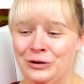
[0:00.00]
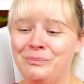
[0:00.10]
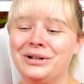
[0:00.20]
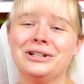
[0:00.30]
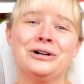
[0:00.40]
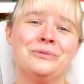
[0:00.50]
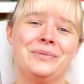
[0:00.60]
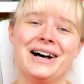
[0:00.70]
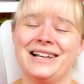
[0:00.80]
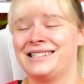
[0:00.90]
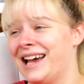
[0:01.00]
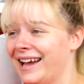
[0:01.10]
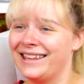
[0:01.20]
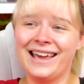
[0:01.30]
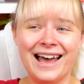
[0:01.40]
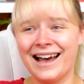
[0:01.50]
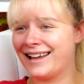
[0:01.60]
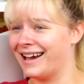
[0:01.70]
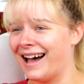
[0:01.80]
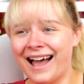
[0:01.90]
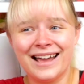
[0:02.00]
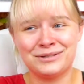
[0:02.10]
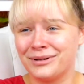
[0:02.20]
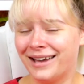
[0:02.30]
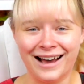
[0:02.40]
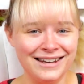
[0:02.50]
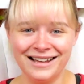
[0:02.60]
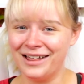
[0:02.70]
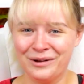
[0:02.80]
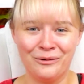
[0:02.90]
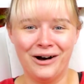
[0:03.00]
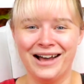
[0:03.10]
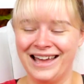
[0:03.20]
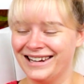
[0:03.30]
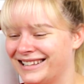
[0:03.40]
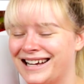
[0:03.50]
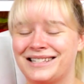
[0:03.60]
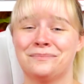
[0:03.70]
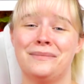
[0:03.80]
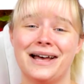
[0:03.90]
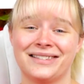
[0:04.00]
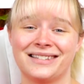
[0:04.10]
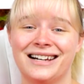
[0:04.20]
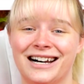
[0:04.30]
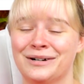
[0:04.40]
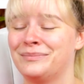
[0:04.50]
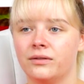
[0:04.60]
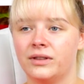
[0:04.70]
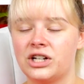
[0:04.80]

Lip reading: Oompa Loompas. Heck yeah, guys, we got another one. That's messed up.